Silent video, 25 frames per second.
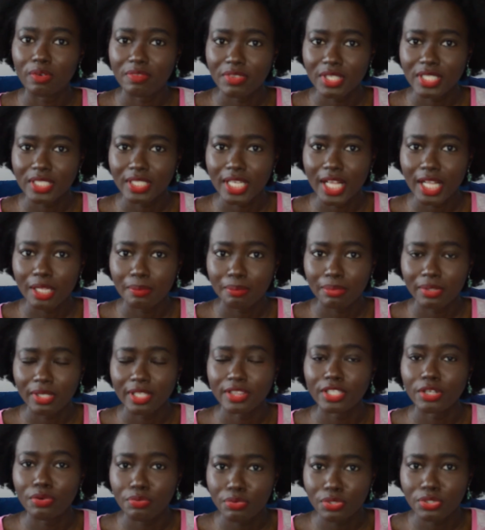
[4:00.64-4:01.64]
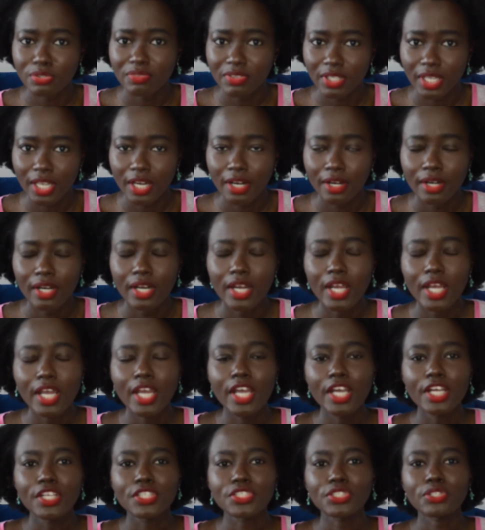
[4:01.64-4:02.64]
of the scalp, at the root of the hair.
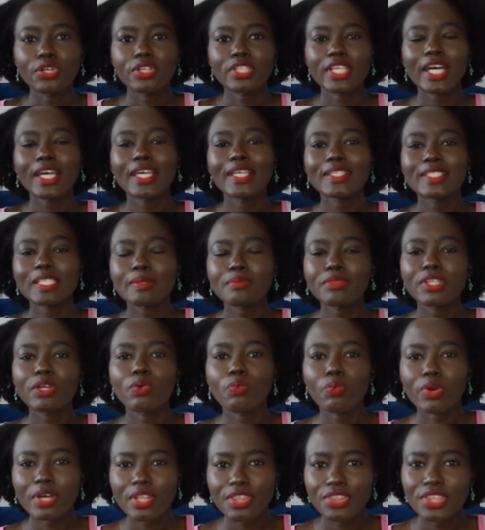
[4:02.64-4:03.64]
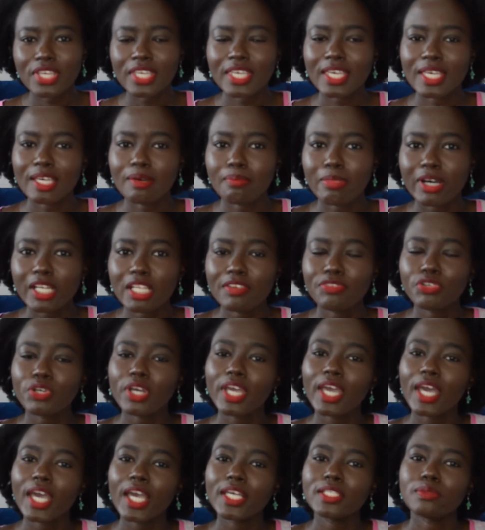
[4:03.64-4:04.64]
So that is something worth thinking about. If your
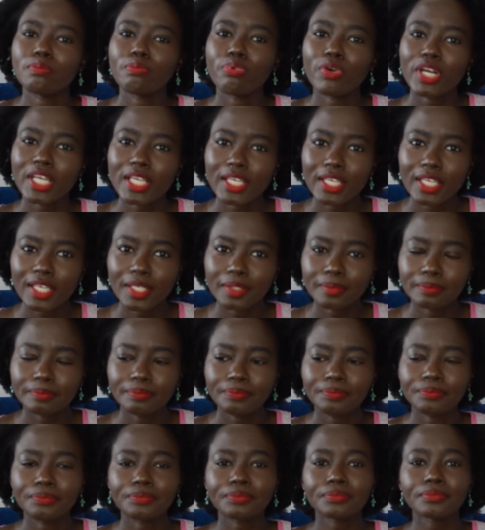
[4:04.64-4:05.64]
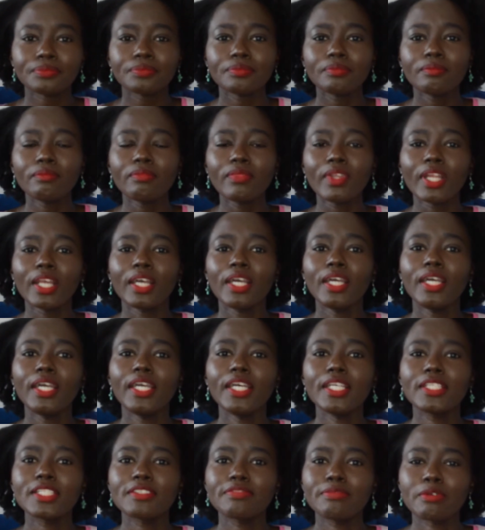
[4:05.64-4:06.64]
hair is breaking,
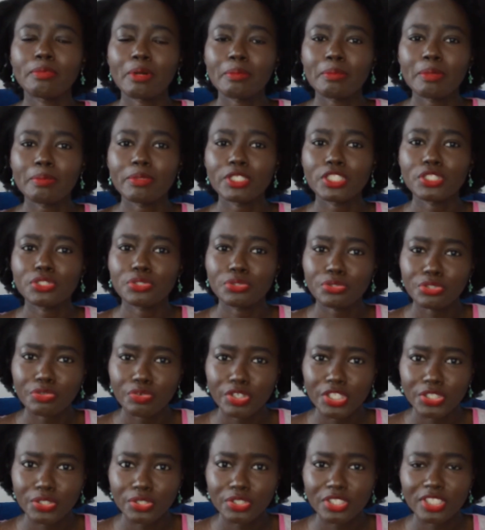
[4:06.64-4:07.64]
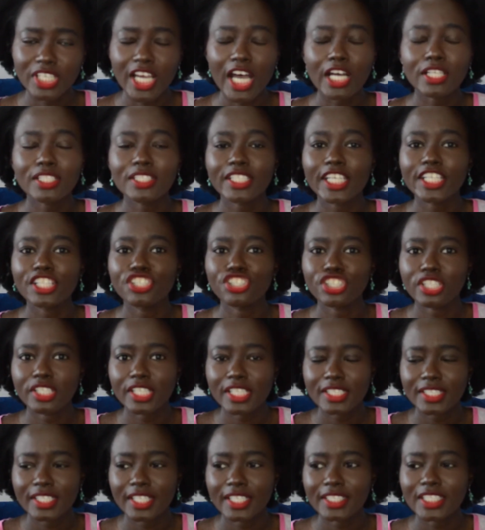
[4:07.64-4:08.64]
it's for probably two reasons. Outside
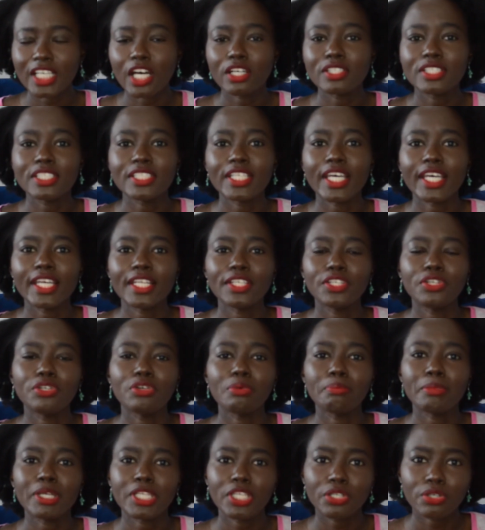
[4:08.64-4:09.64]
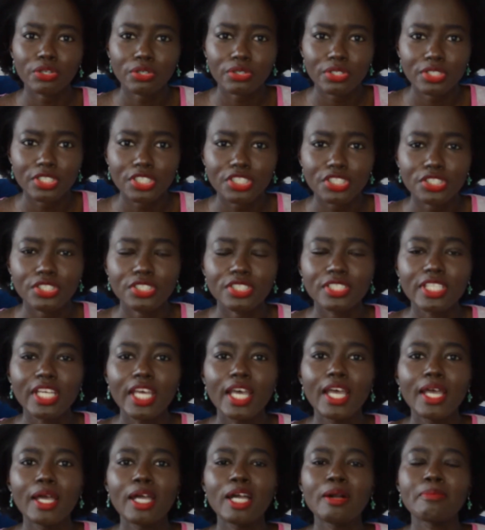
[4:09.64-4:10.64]
genetics, outside medical conditions,
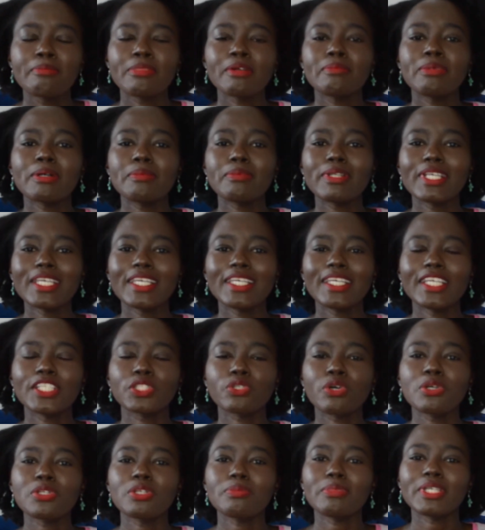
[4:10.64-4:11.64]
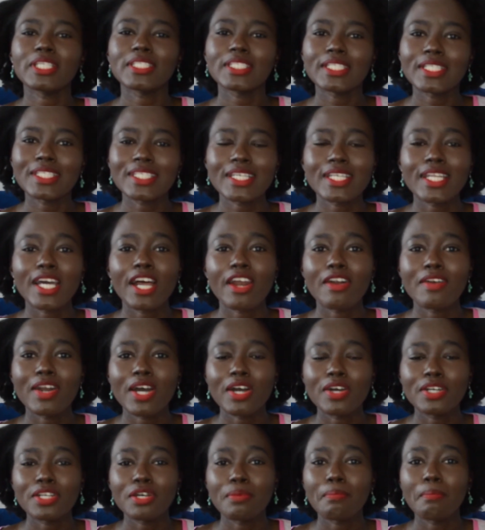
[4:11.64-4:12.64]
probably it's going to be centered
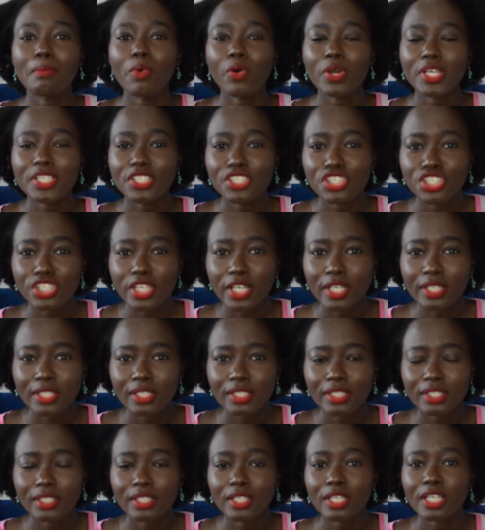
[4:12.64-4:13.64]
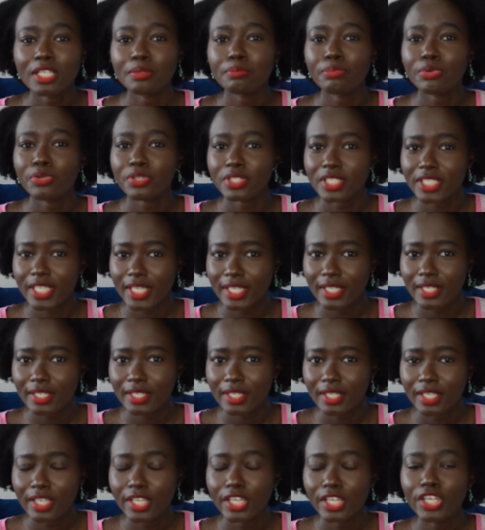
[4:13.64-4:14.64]
around moisture and
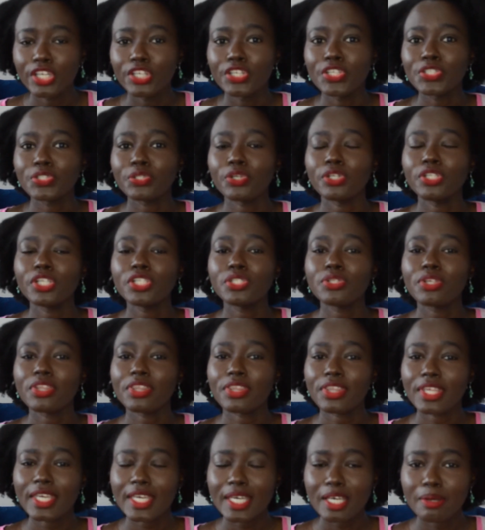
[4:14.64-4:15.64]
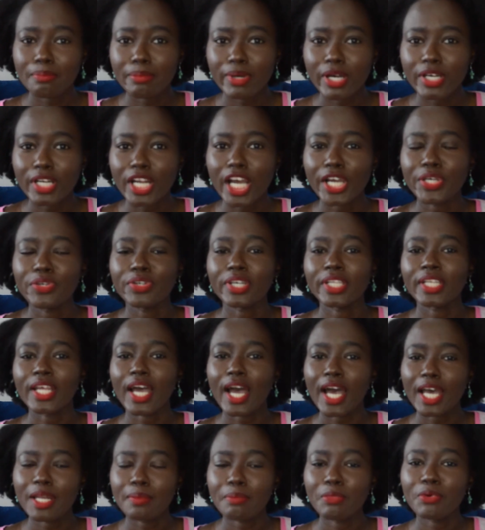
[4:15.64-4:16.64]
protein. So you need to think about how you can
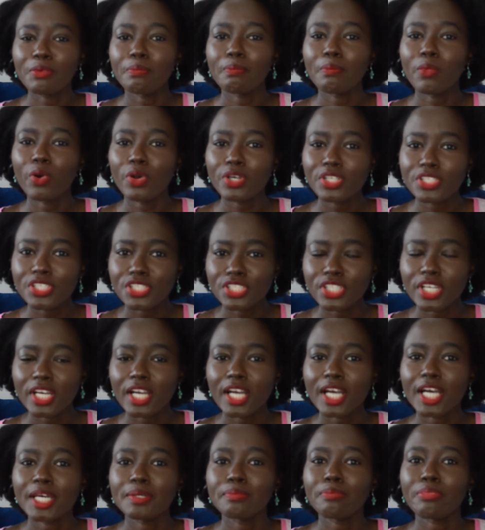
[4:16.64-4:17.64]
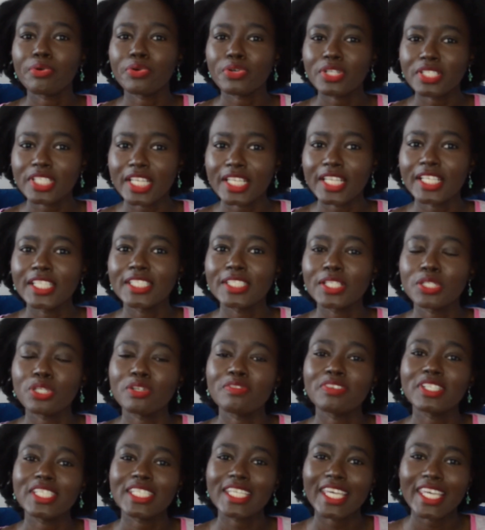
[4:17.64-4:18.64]
add more moisture and protein instead
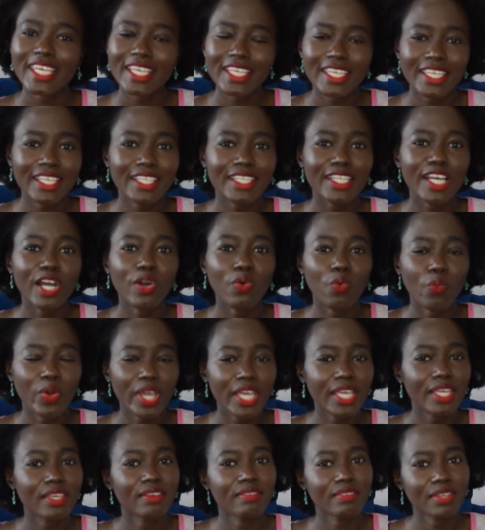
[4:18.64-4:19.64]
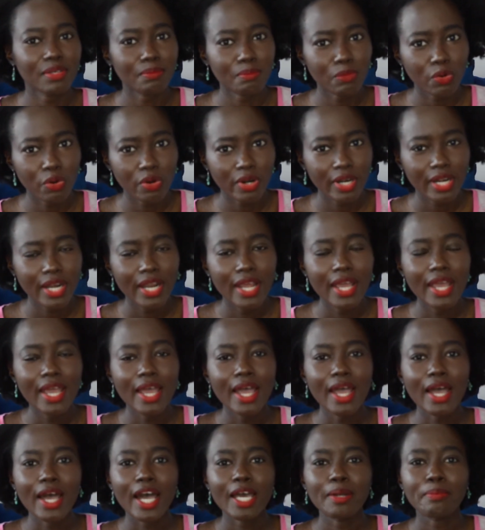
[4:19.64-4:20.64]
of taking away even more.
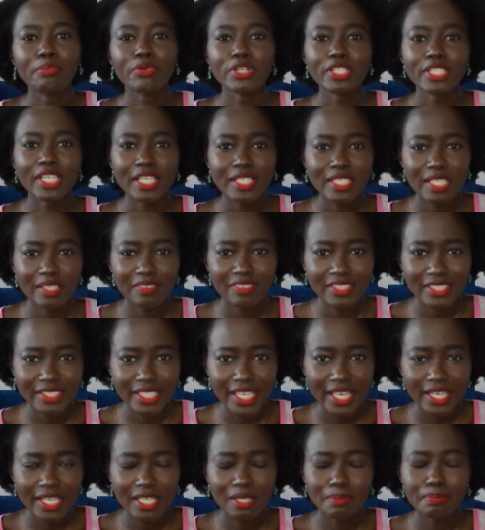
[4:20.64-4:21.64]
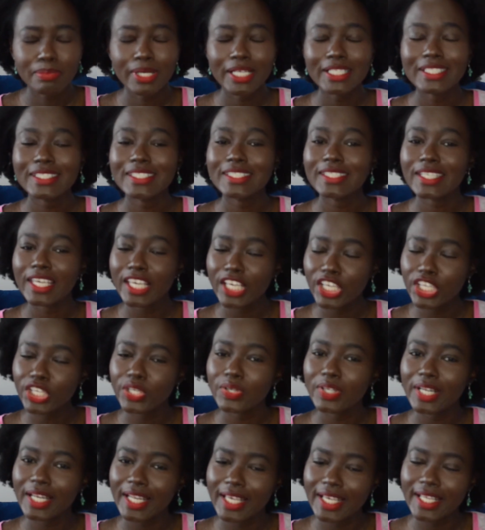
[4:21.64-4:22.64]
And protective styling,
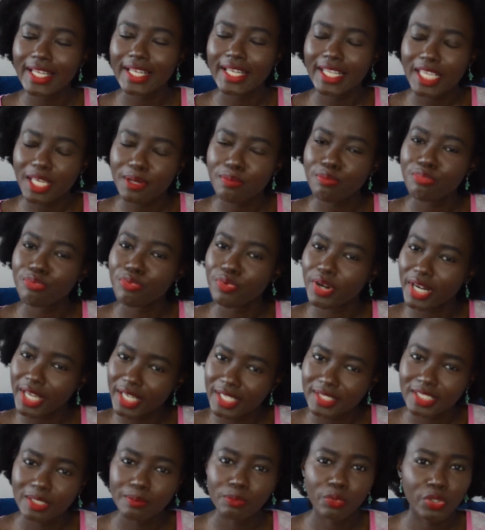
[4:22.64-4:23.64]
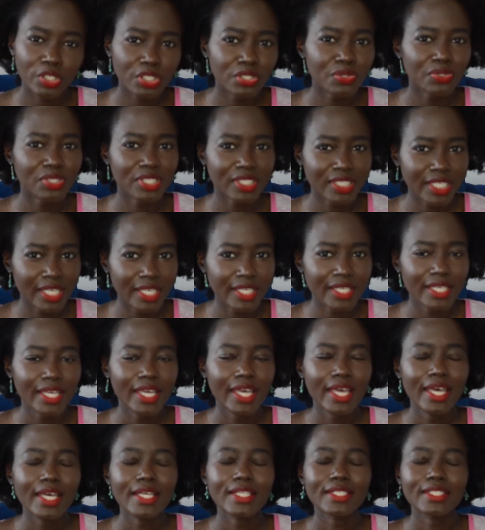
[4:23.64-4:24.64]
particularly braids, I'm going to say,
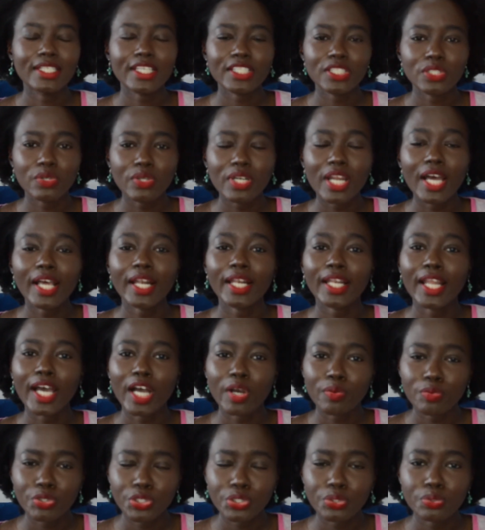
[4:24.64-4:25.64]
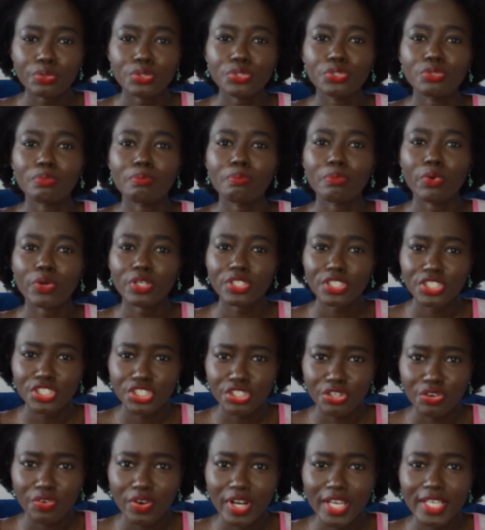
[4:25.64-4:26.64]
does not allow you to
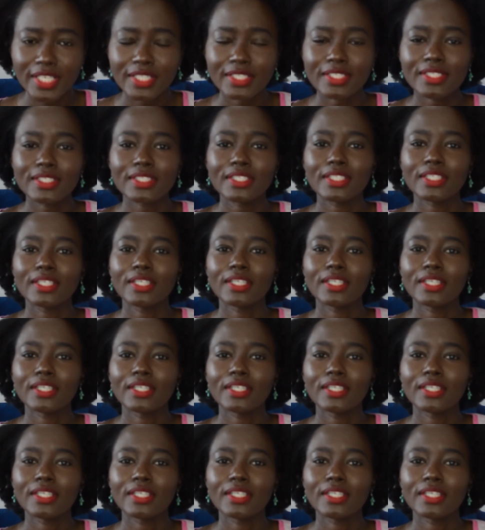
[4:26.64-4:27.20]
moisturize